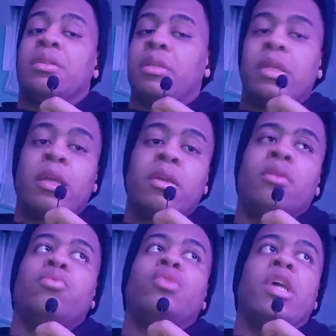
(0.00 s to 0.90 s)
of the day,
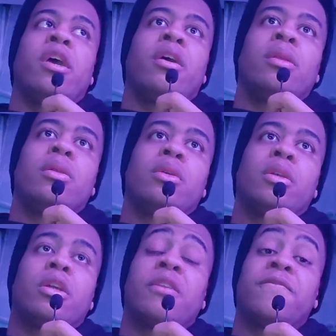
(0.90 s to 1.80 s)
you can't
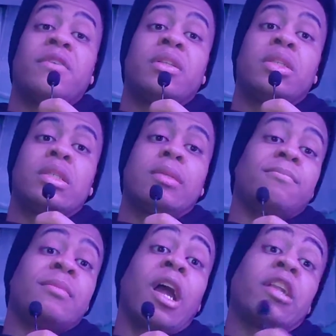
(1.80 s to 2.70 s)
convince
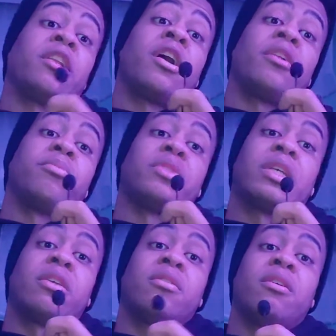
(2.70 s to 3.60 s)

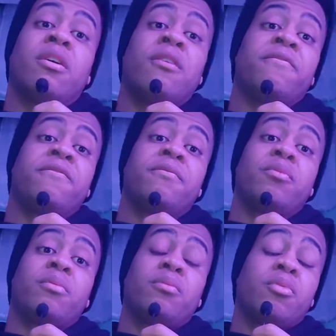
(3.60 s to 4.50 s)
99% of
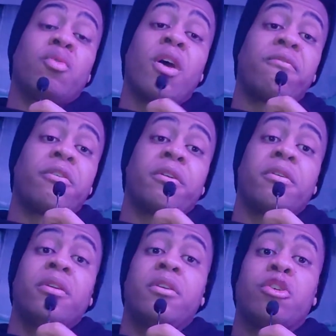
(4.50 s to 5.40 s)
whoever
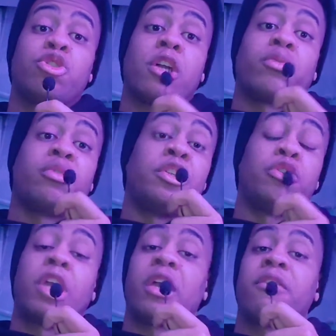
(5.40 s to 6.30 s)
you're trying to reach. You
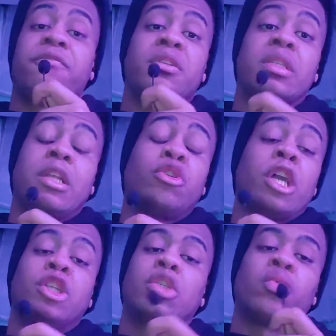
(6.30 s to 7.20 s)
can't convince that. You
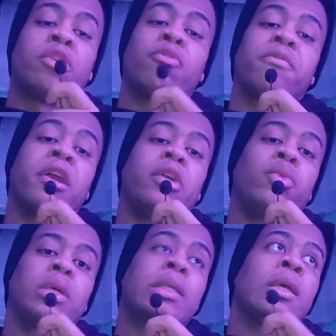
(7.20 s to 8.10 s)
can't just win over anyone.